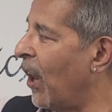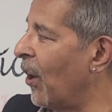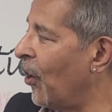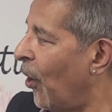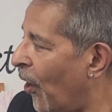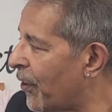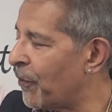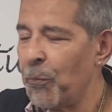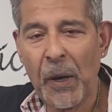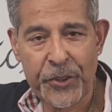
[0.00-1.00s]
a lot
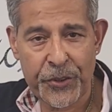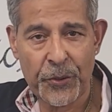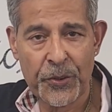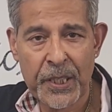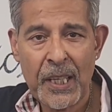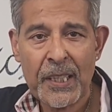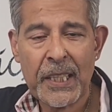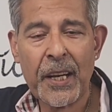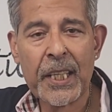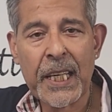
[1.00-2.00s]
of muscles
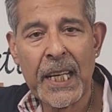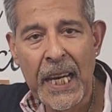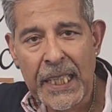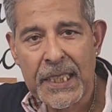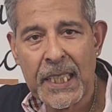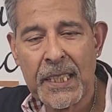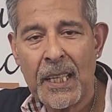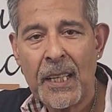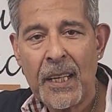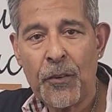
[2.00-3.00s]
that are connected
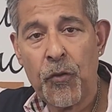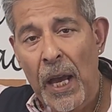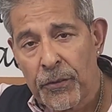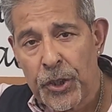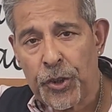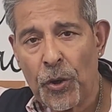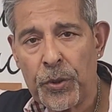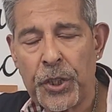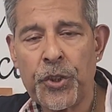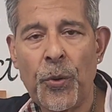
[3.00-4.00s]
around the
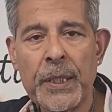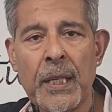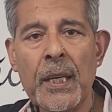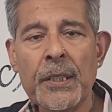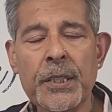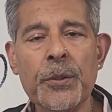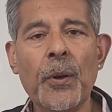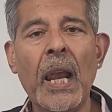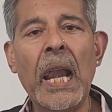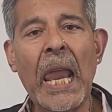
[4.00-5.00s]
shoulder joint to
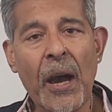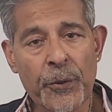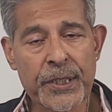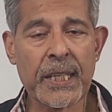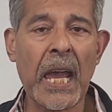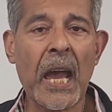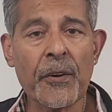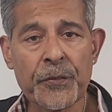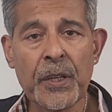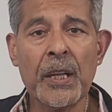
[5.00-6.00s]
allow us to
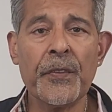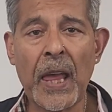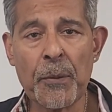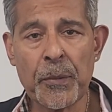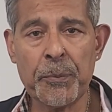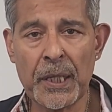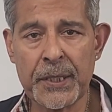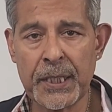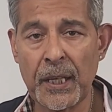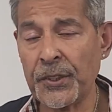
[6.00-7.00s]
have that
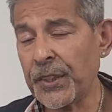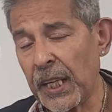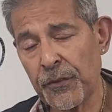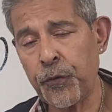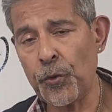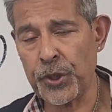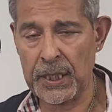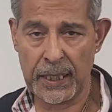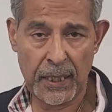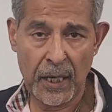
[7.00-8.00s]
mobility. I say
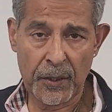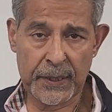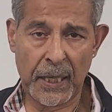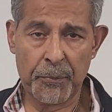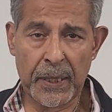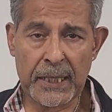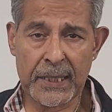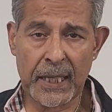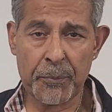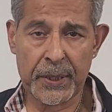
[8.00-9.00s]
unfortunately because that means
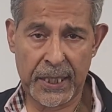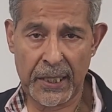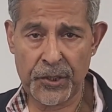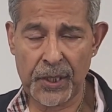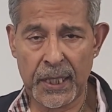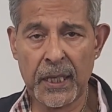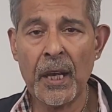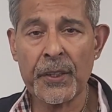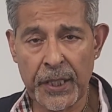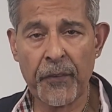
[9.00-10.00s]
then potentially
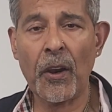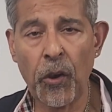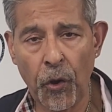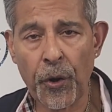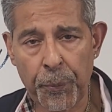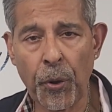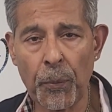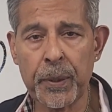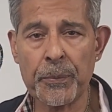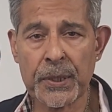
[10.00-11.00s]
there are a lot of
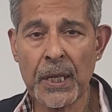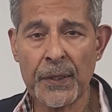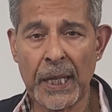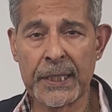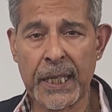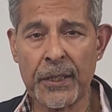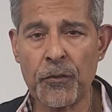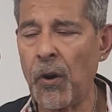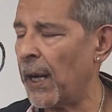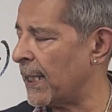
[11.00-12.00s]
problems that can
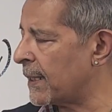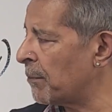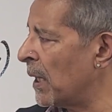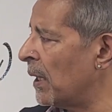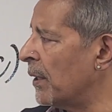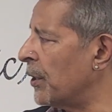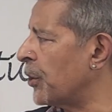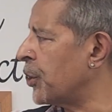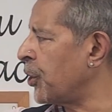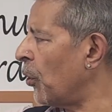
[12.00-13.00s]
arise. The
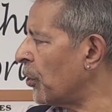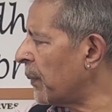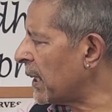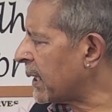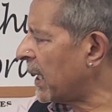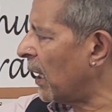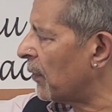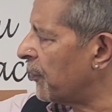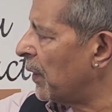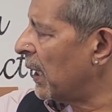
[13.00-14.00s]
shoulder
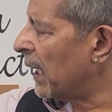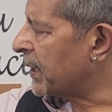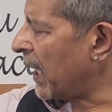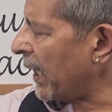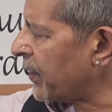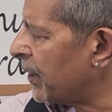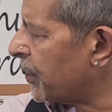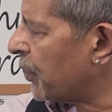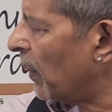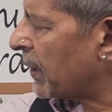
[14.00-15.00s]
itself attaches to our